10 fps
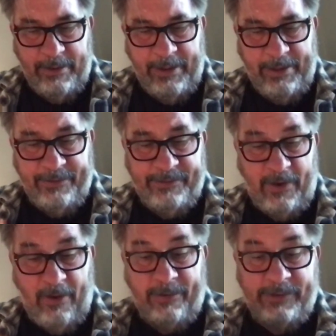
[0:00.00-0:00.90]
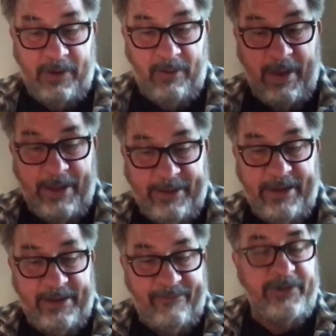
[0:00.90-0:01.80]
is also at the
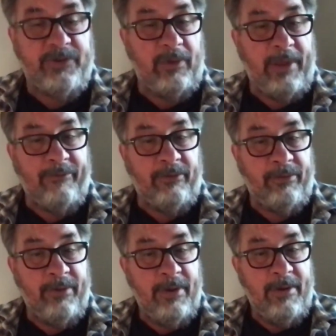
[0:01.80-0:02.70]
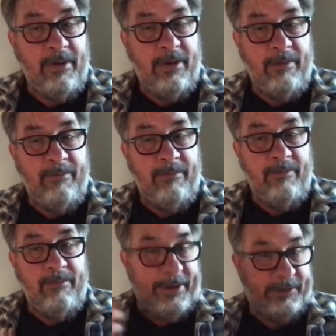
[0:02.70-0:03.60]
individual level
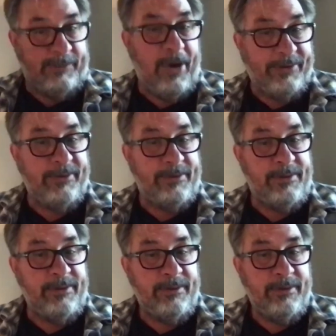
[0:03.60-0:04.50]
making us present,